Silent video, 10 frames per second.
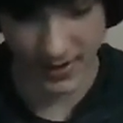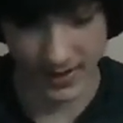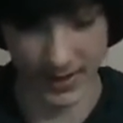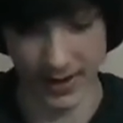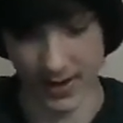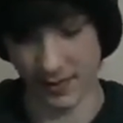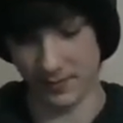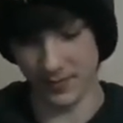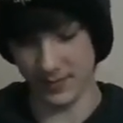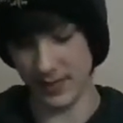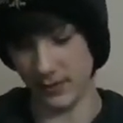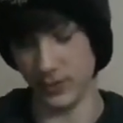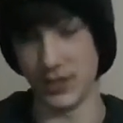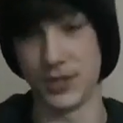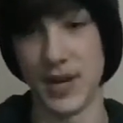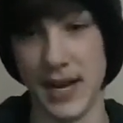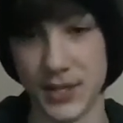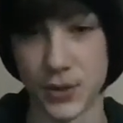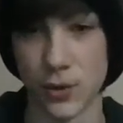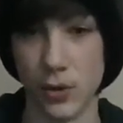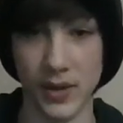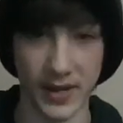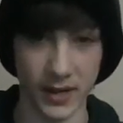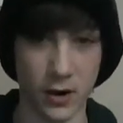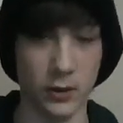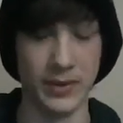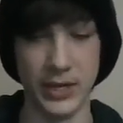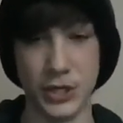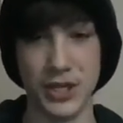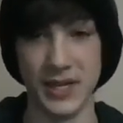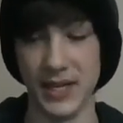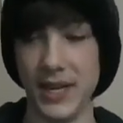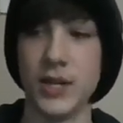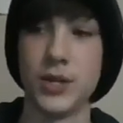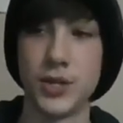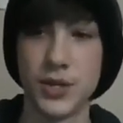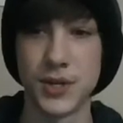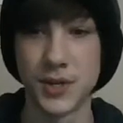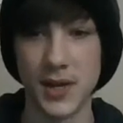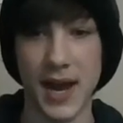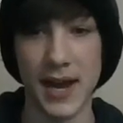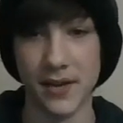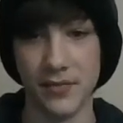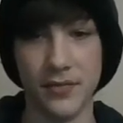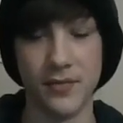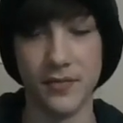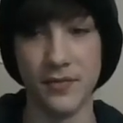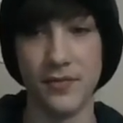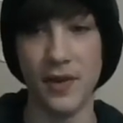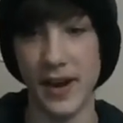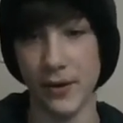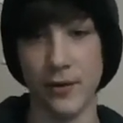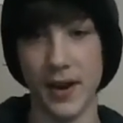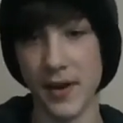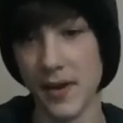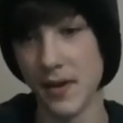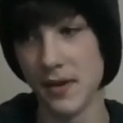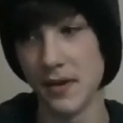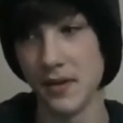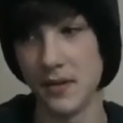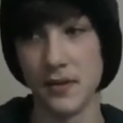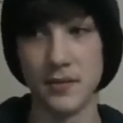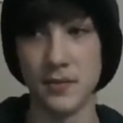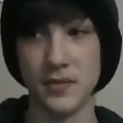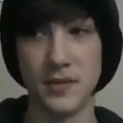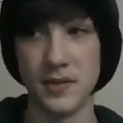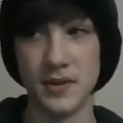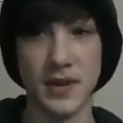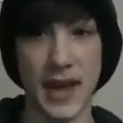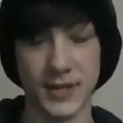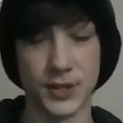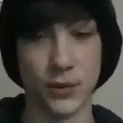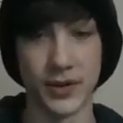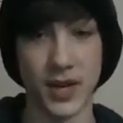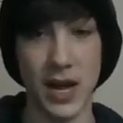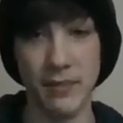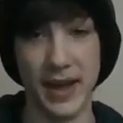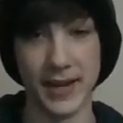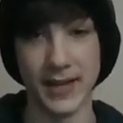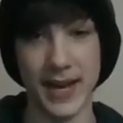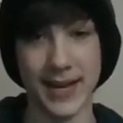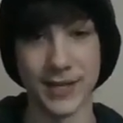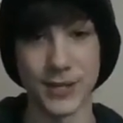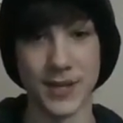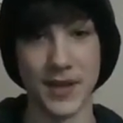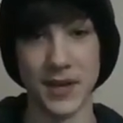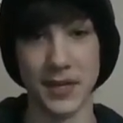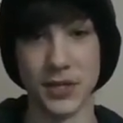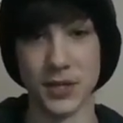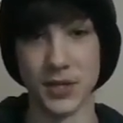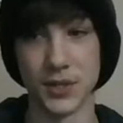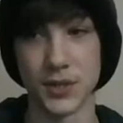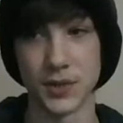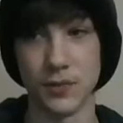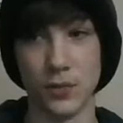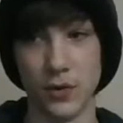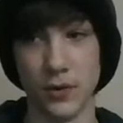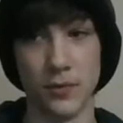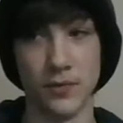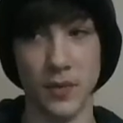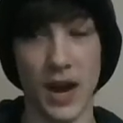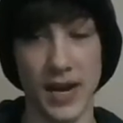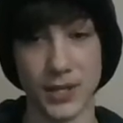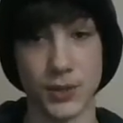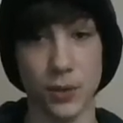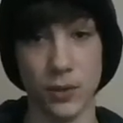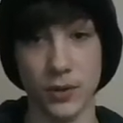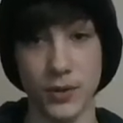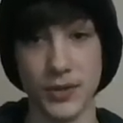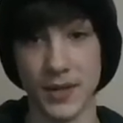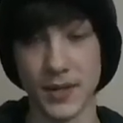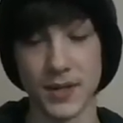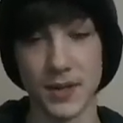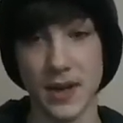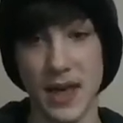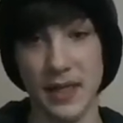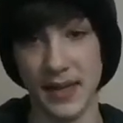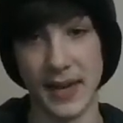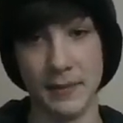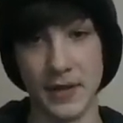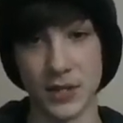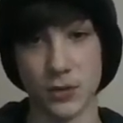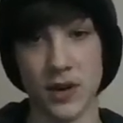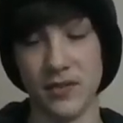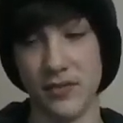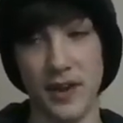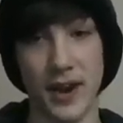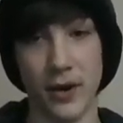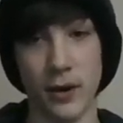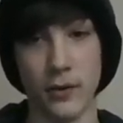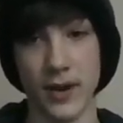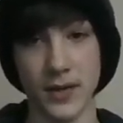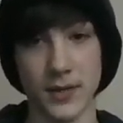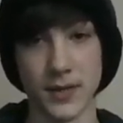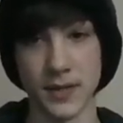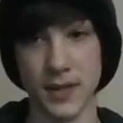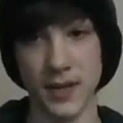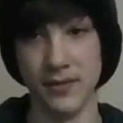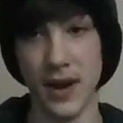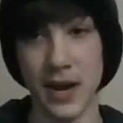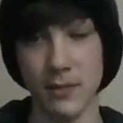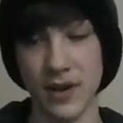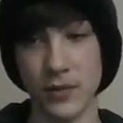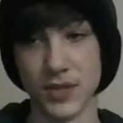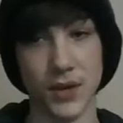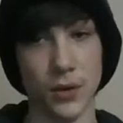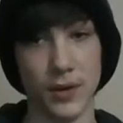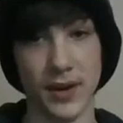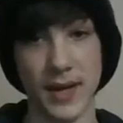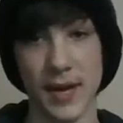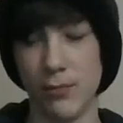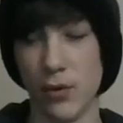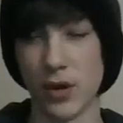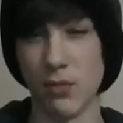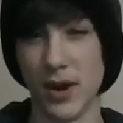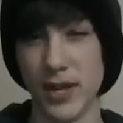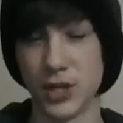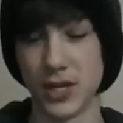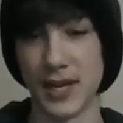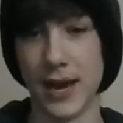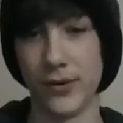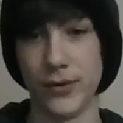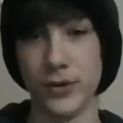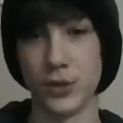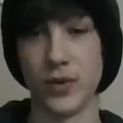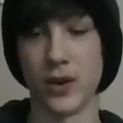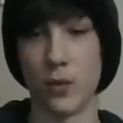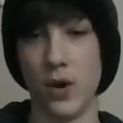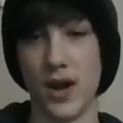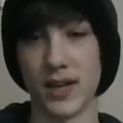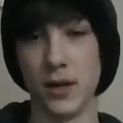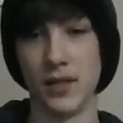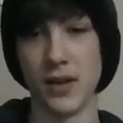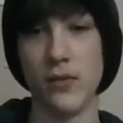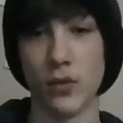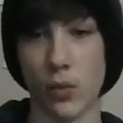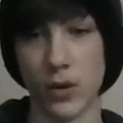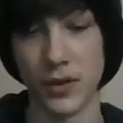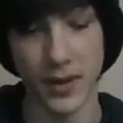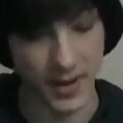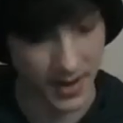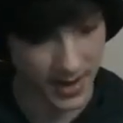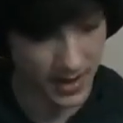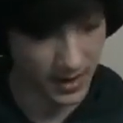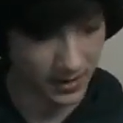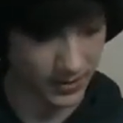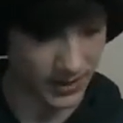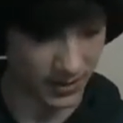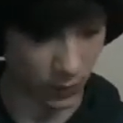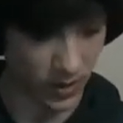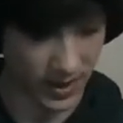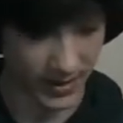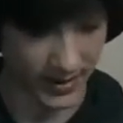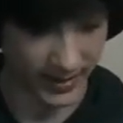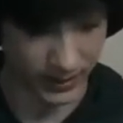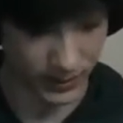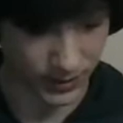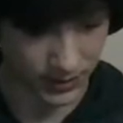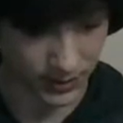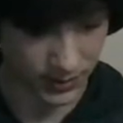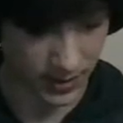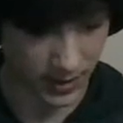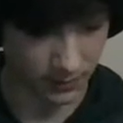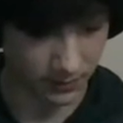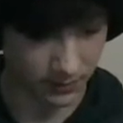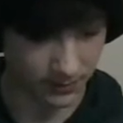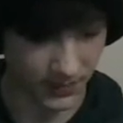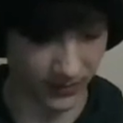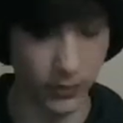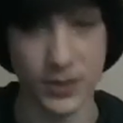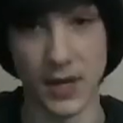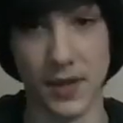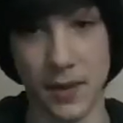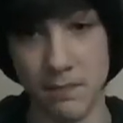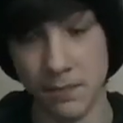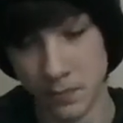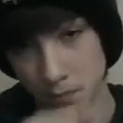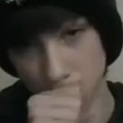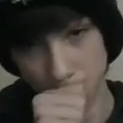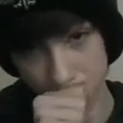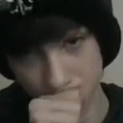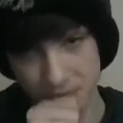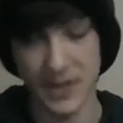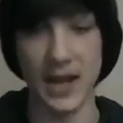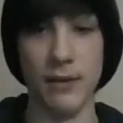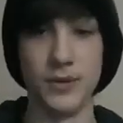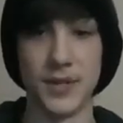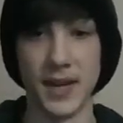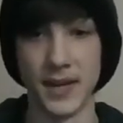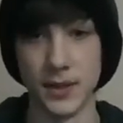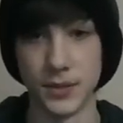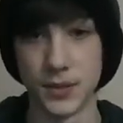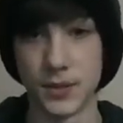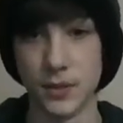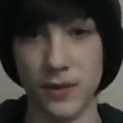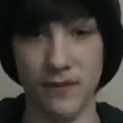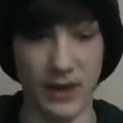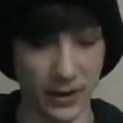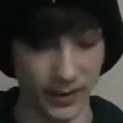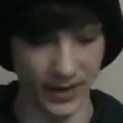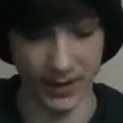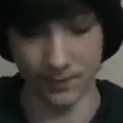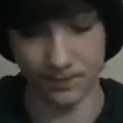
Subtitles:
it was a side-scrolling RPG-ish kind of fighter, and had sword combat, yes, and the dungeons were eyesores, and the enemies were unfair, and the environment was annoying, had Pokemon-ish encounters when you're walking on the overworld. Zelda 1 is, the first Zelda, I would say, is very